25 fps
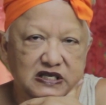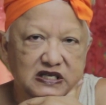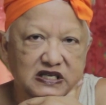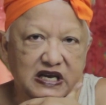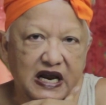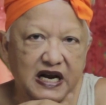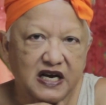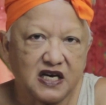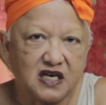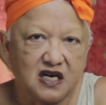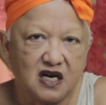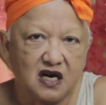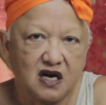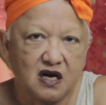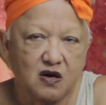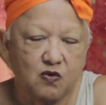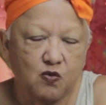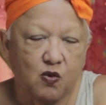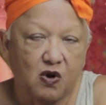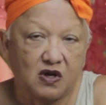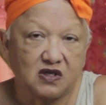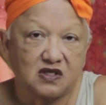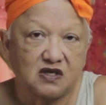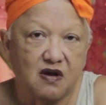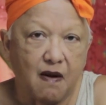center
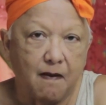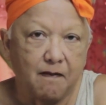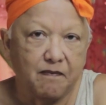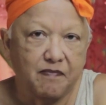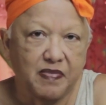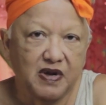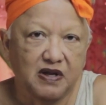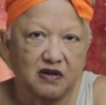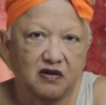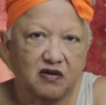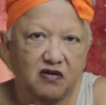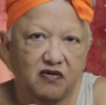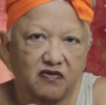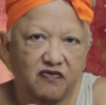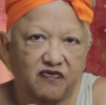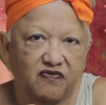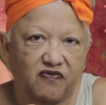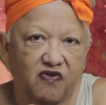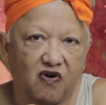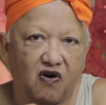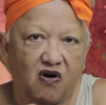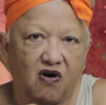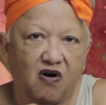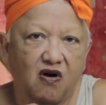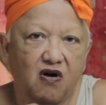was built
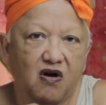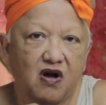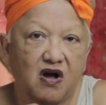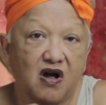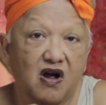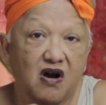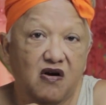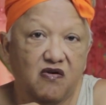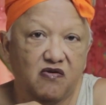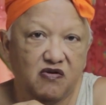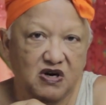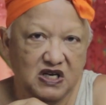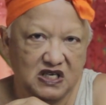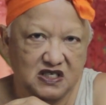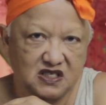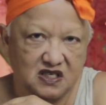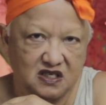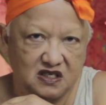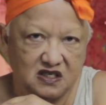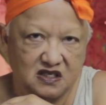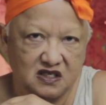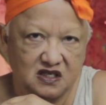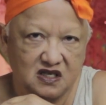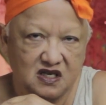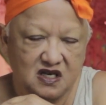for a
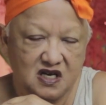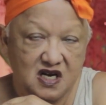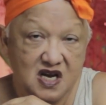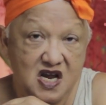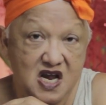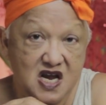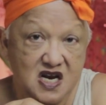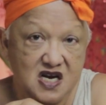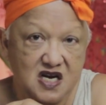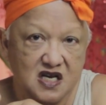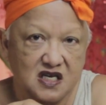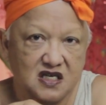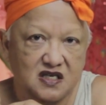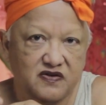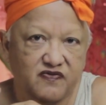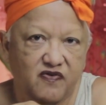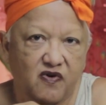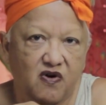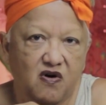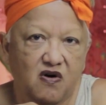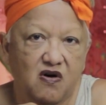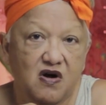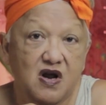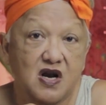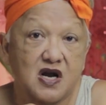reason. It is
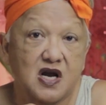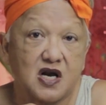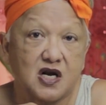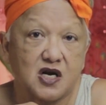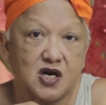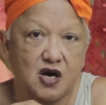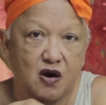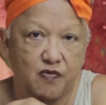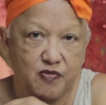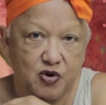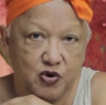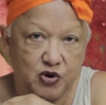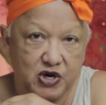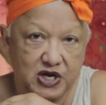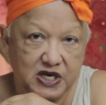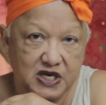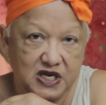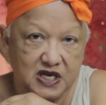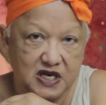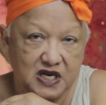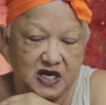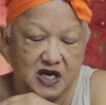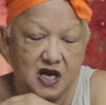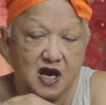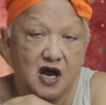for the
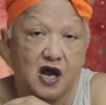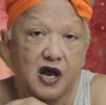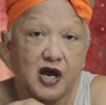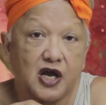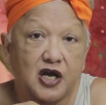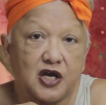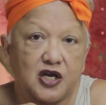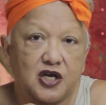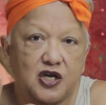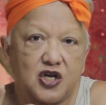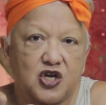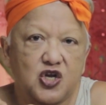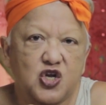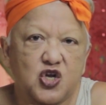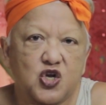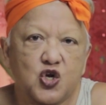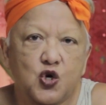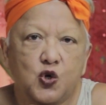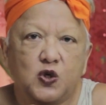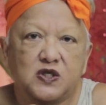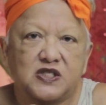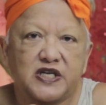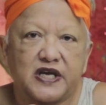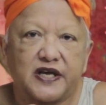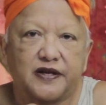community.
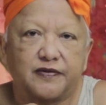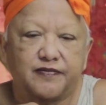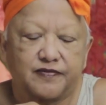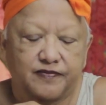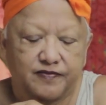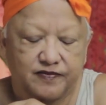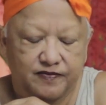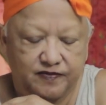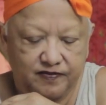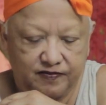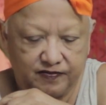Use it.